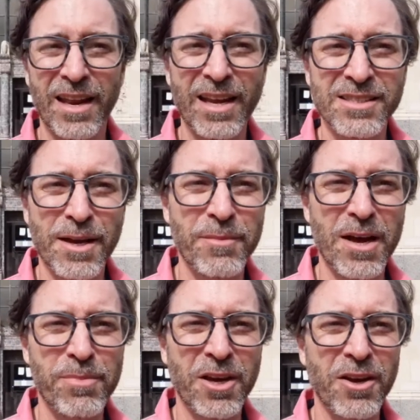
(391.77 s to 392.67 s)
that ends up
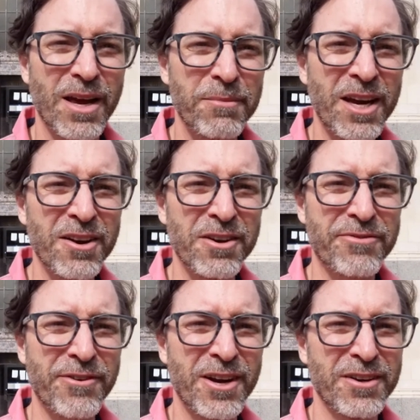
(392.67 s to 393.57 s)
not being good. I'm here
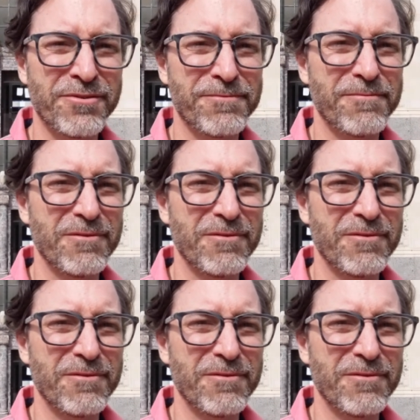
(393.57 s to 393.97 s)
in front of